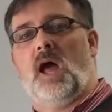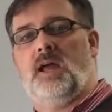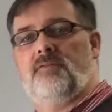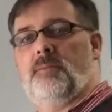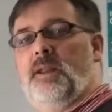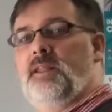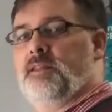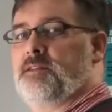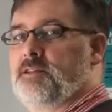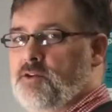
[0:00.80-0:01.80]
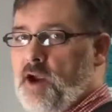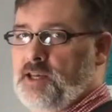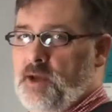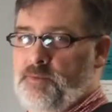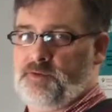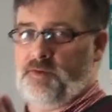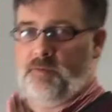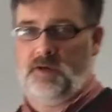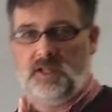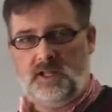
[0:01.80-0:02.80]
Hi everybody, this is Greg Demons
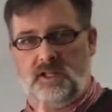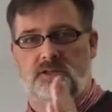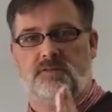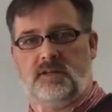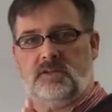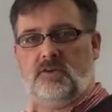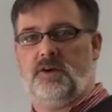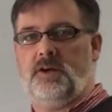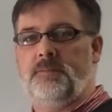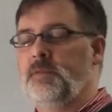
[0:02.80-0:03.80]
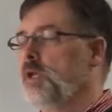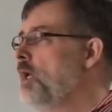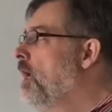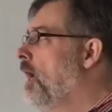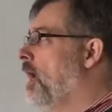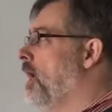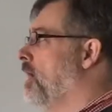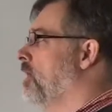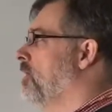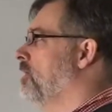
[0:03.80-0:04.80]
from Real English Victoria,
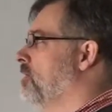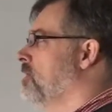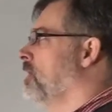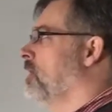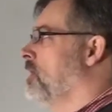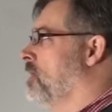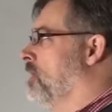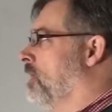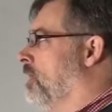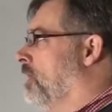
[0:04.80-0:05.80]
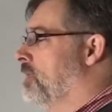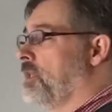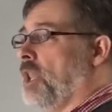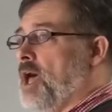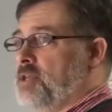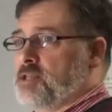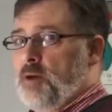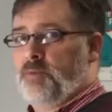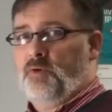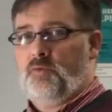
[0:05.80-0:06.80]
and in the last
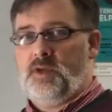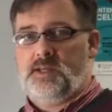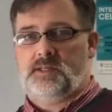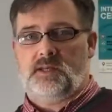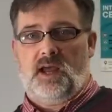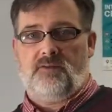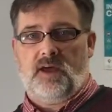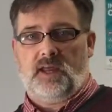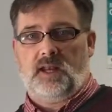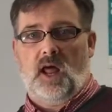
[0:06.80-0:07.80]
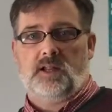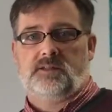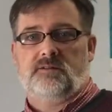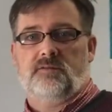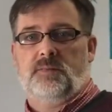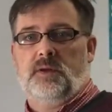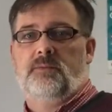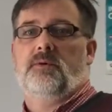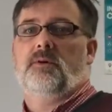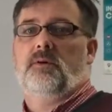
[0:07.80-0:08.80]
couple of weeks I've had lots of
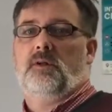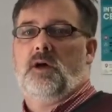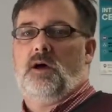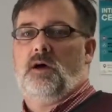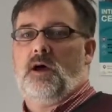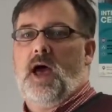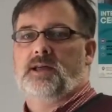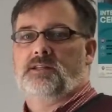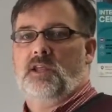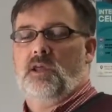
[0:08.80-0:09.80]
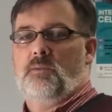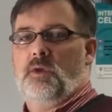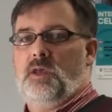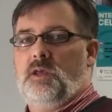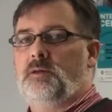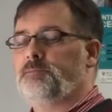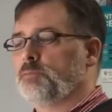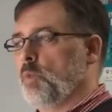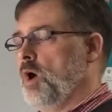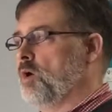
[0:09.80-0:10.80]
people asking me,
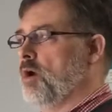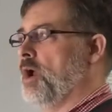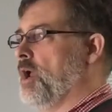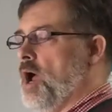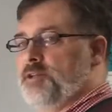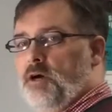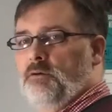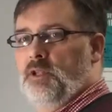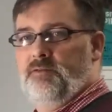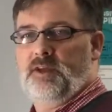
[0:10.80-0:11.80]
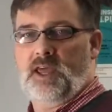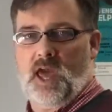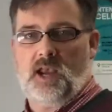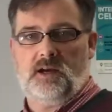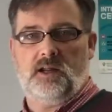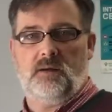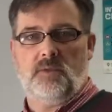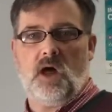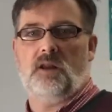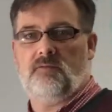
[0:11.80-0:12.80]
well Greg, I don't live in Canada, I'm
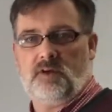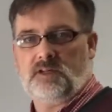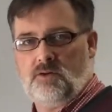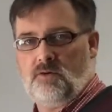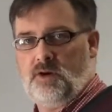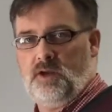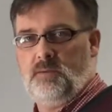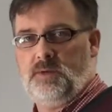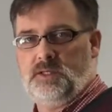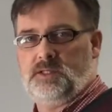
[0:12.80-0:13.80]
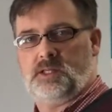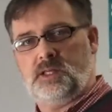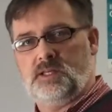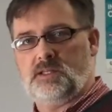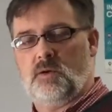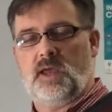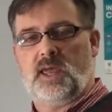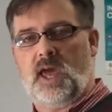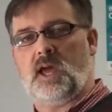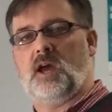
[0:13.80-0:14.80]
not in Victoria, BC, so I
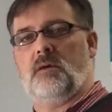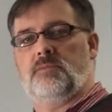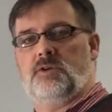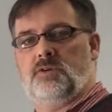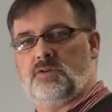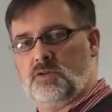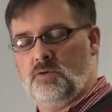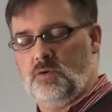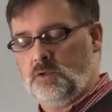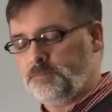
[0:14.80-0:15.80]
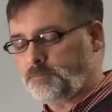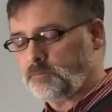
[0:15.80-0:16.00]
can't come to your school.